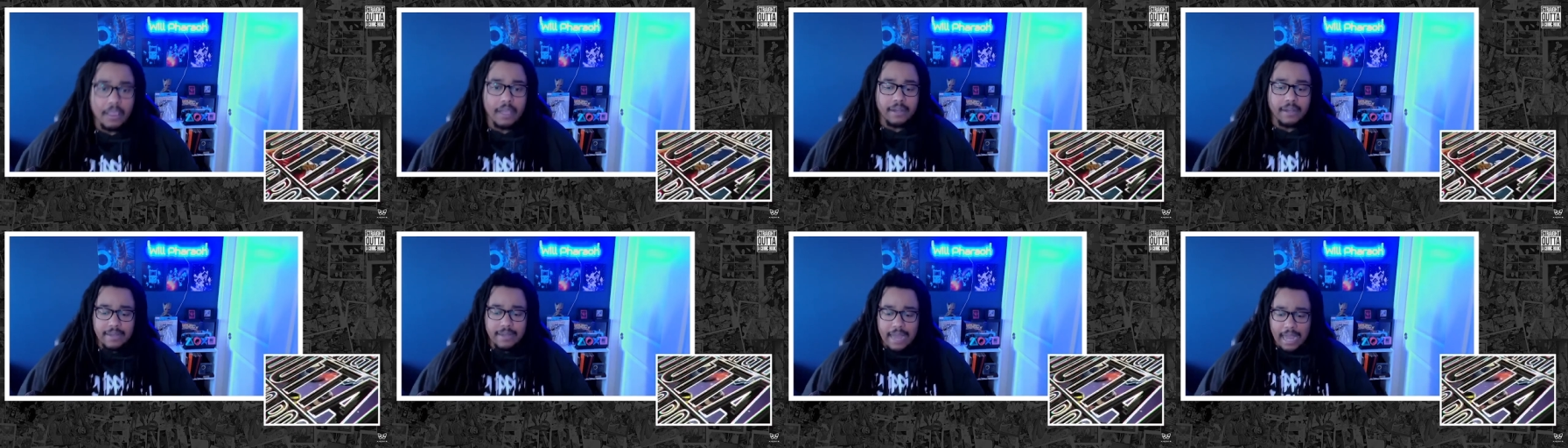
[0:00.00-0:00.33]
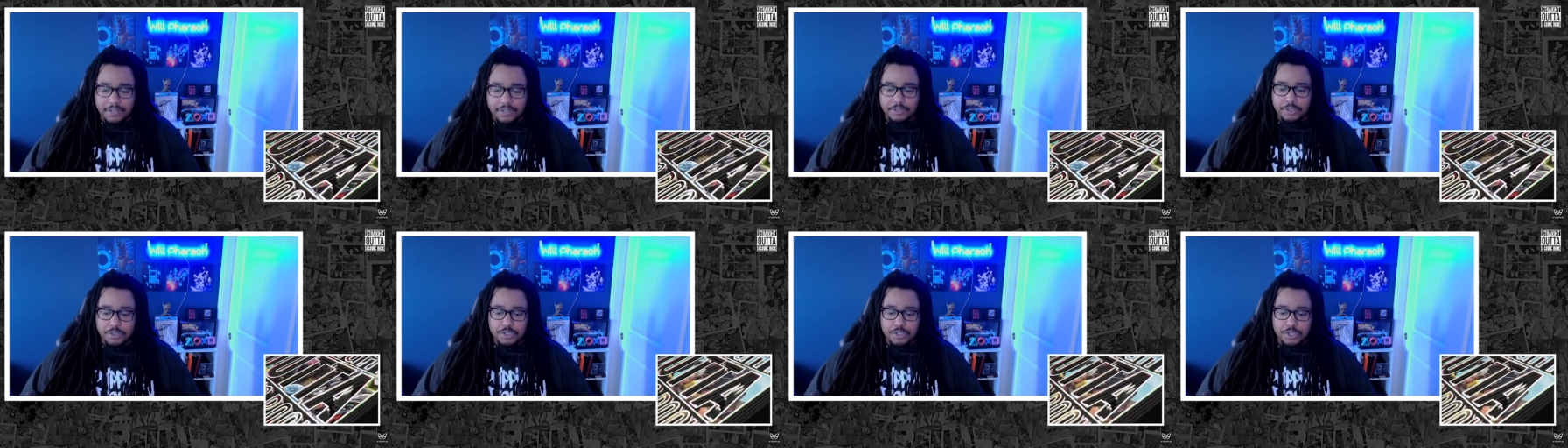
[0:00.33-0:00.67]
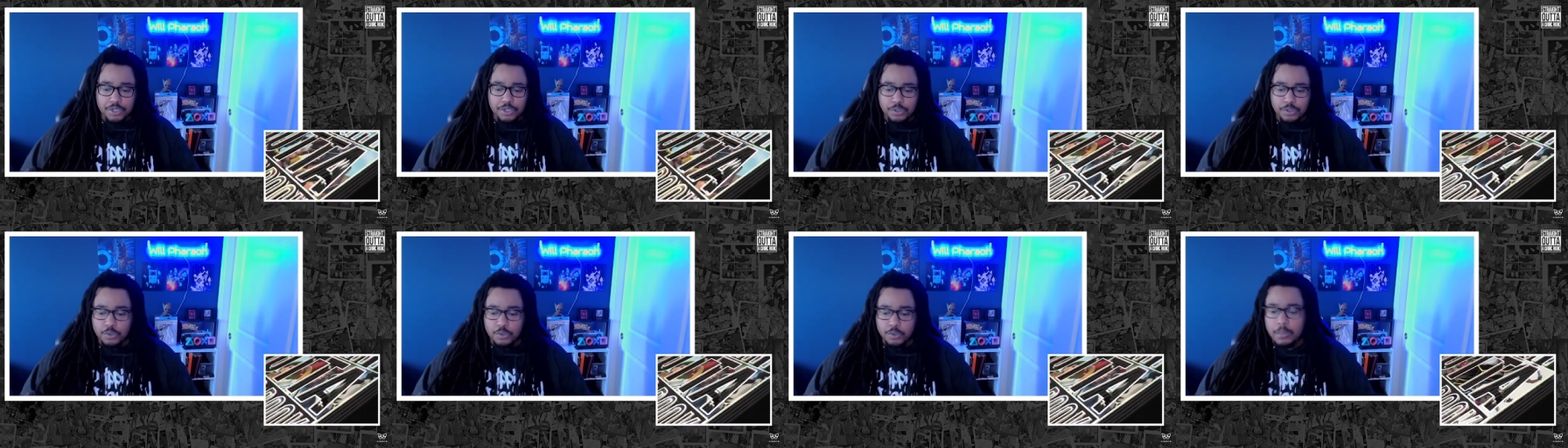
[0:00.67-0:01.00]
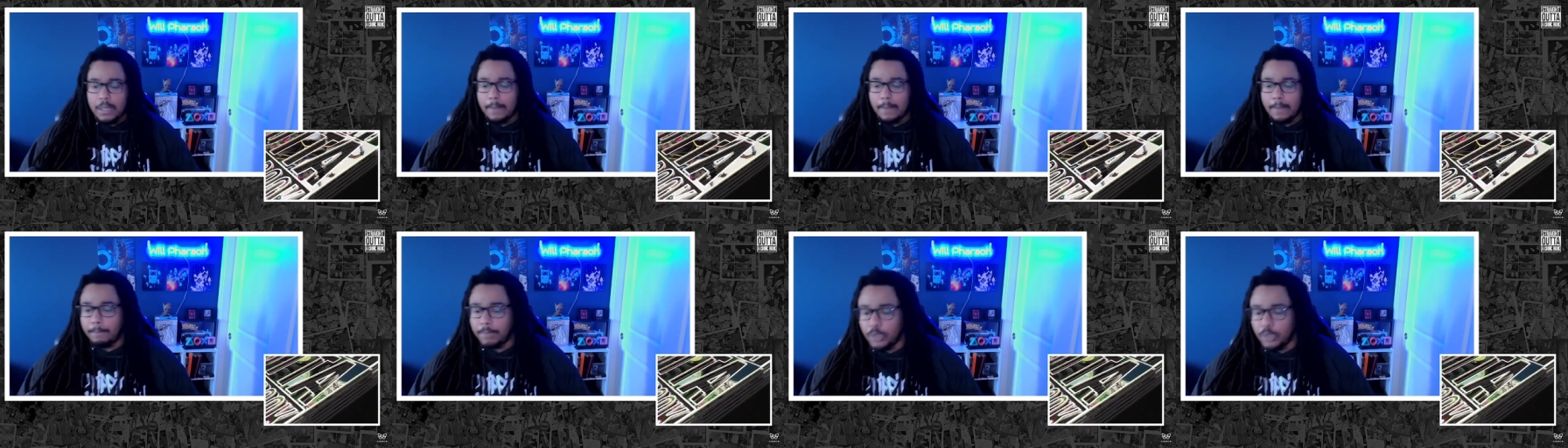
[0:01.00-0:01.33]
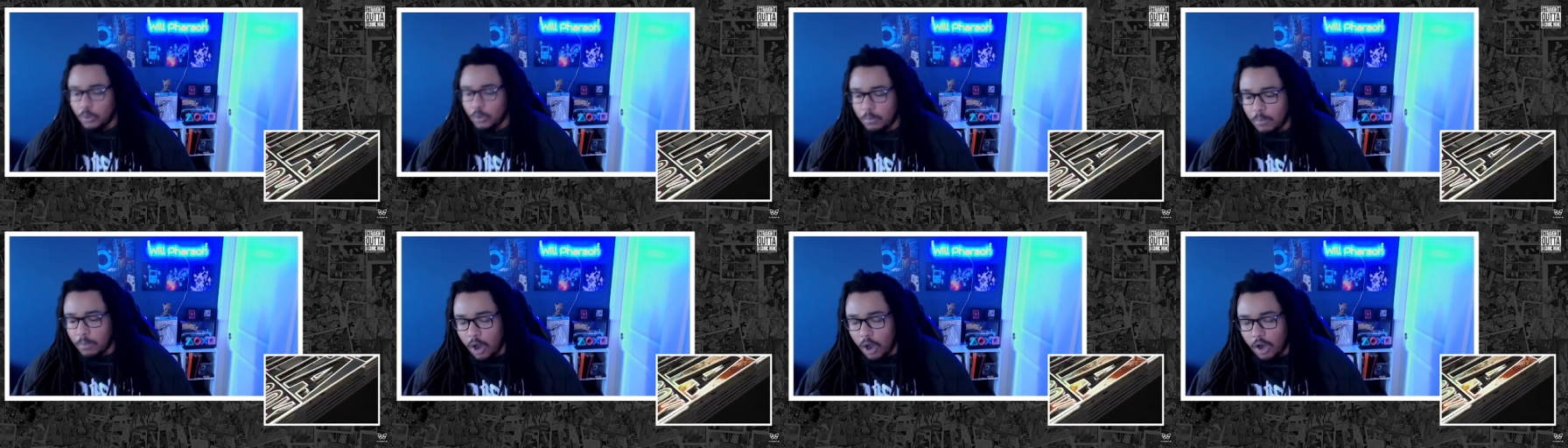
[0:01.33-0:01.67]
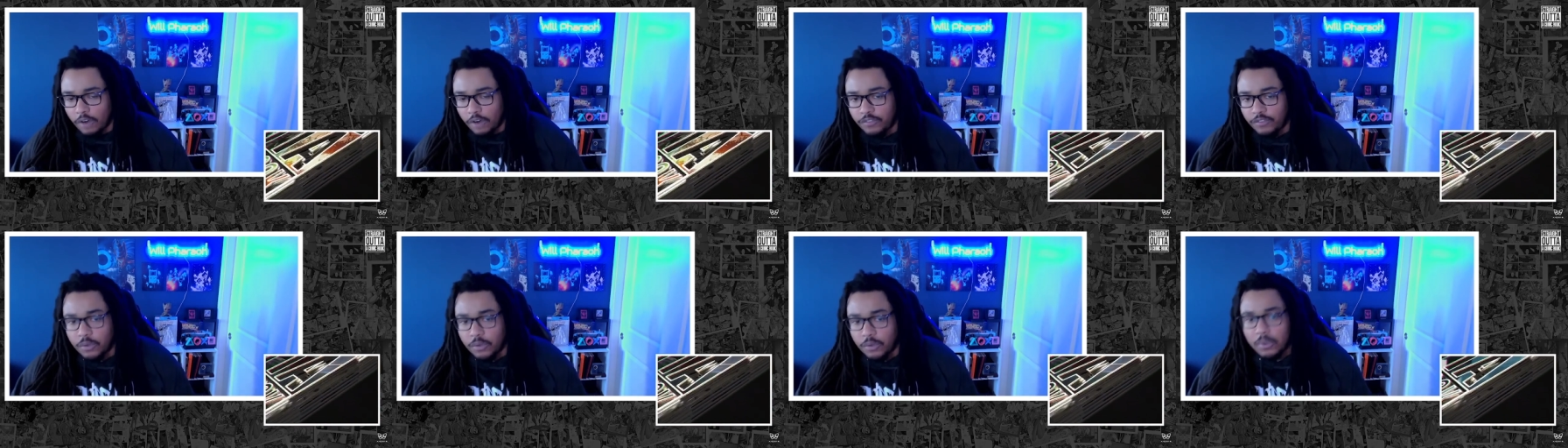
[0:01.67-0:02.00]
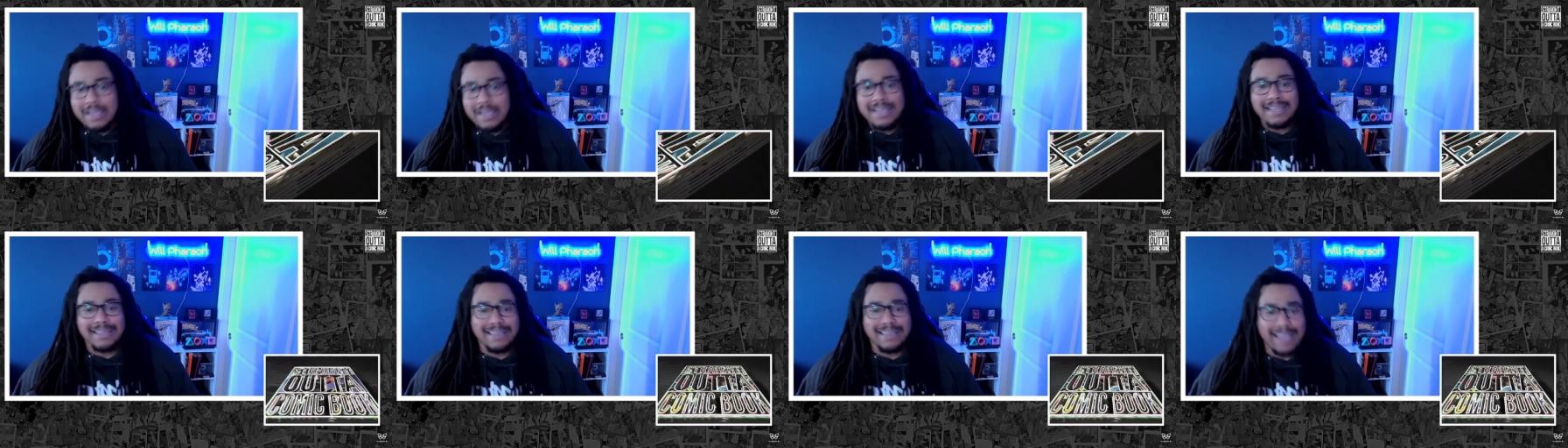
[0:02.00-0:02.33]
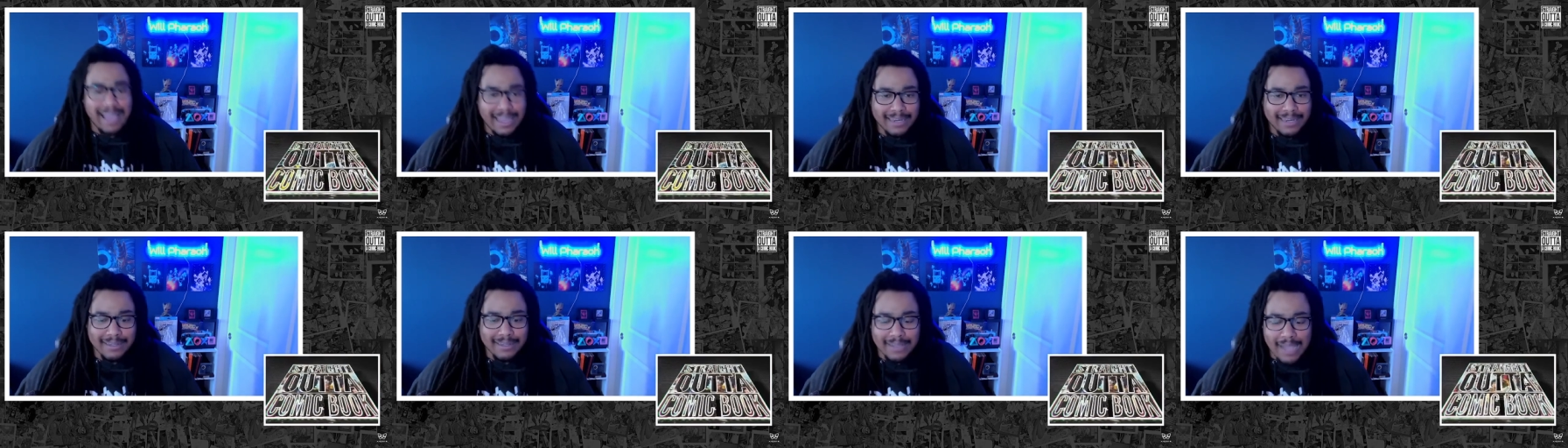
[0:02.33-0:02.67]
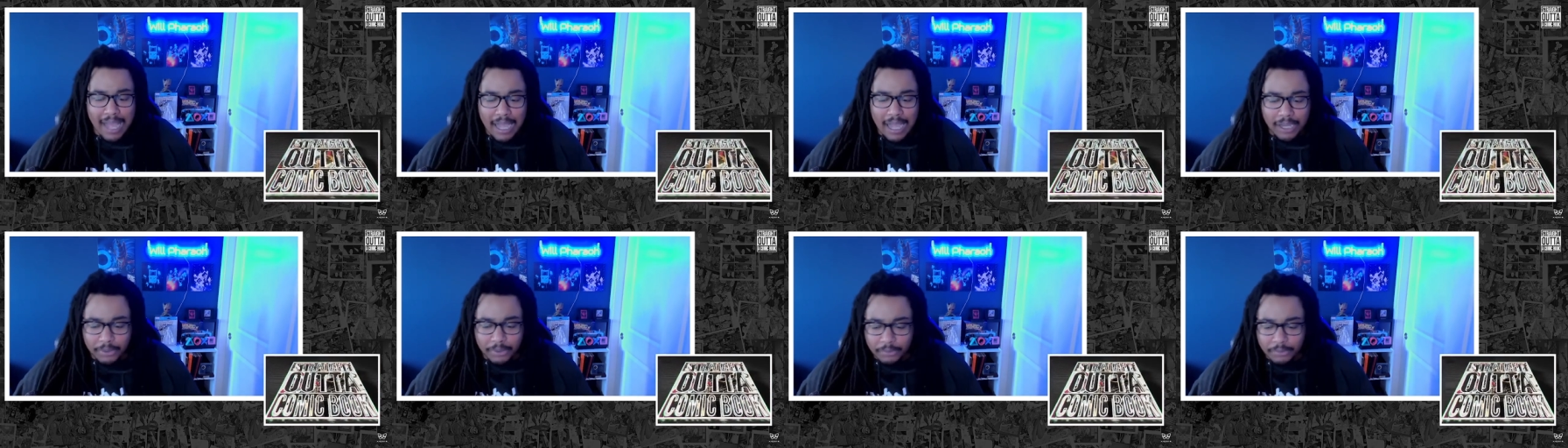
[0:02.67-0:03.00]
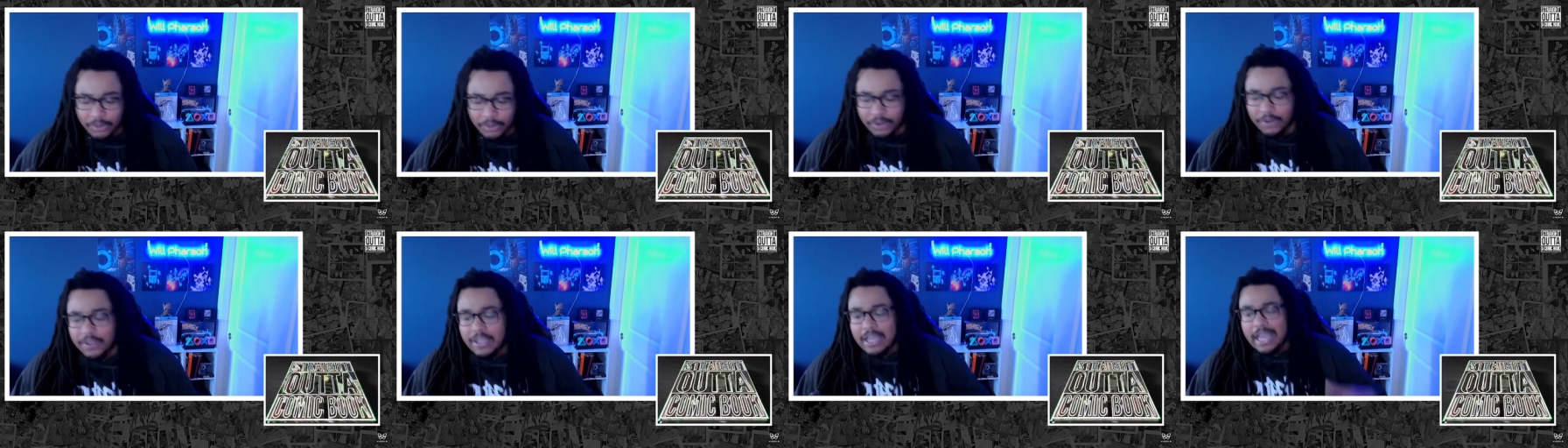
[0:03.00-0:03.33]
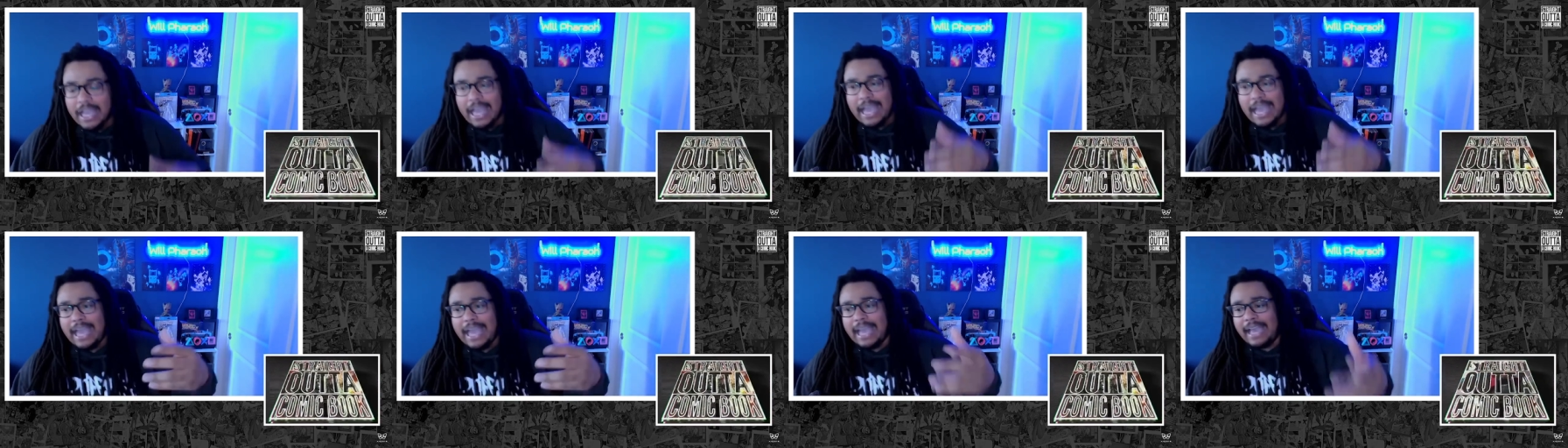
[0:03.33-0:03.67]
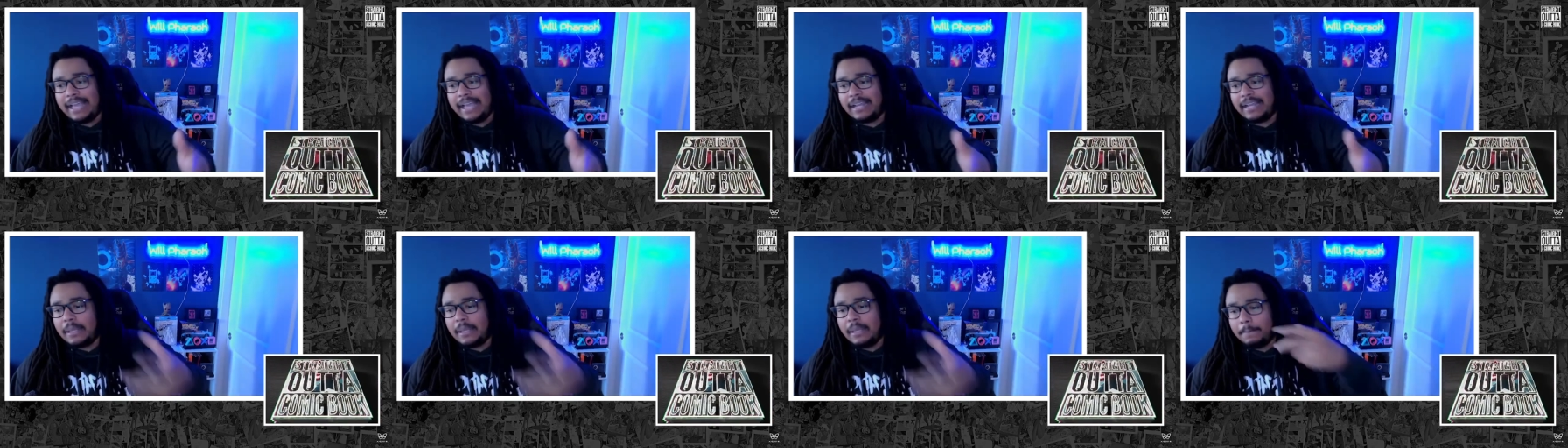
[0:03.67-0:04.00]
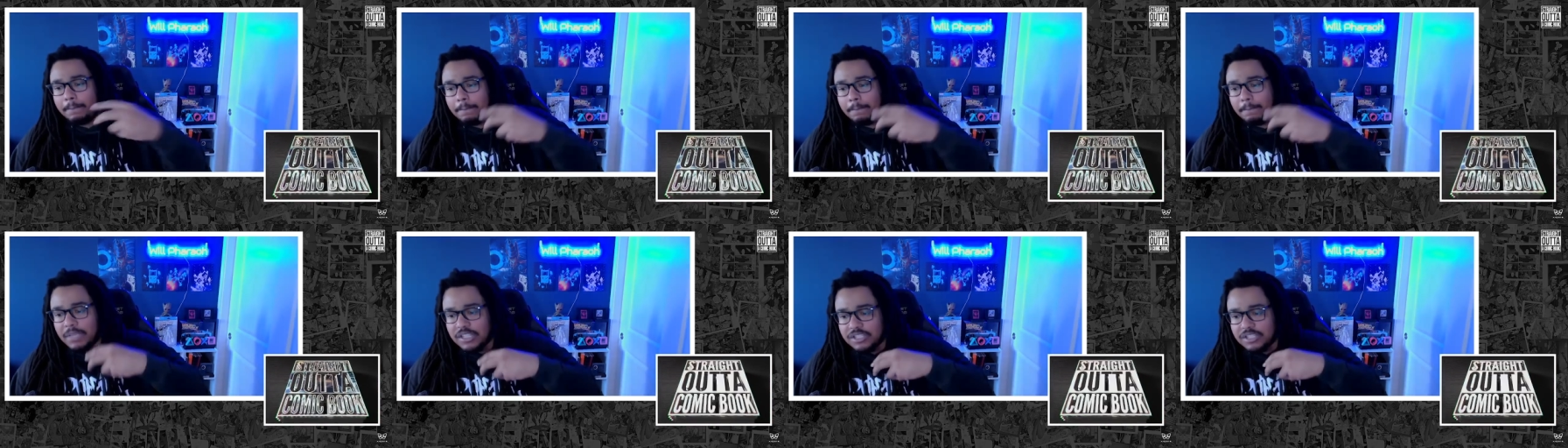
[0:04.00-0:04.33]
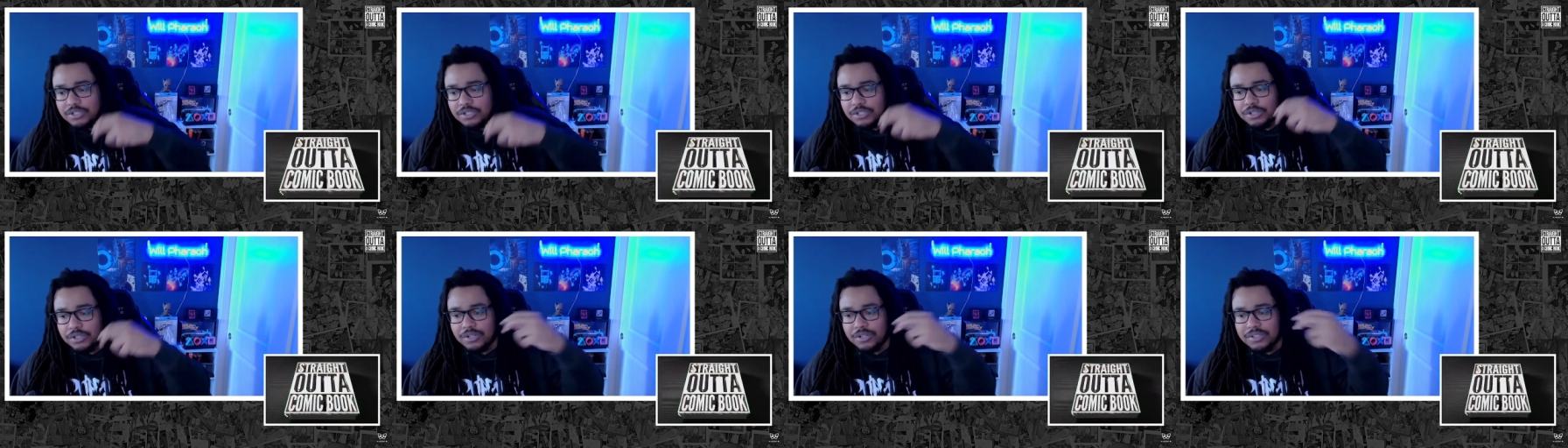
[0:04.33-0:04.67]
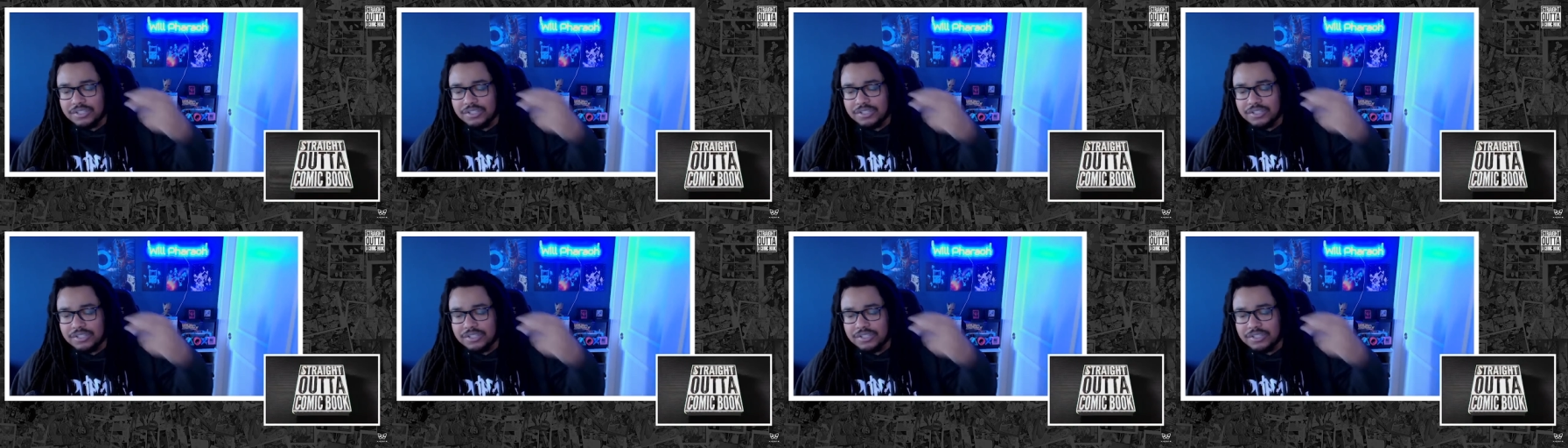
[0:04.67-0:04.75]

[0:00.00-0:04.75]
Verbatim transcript: Dr. Doom, Blue Marvel, Kang the Conqueror, and Mr.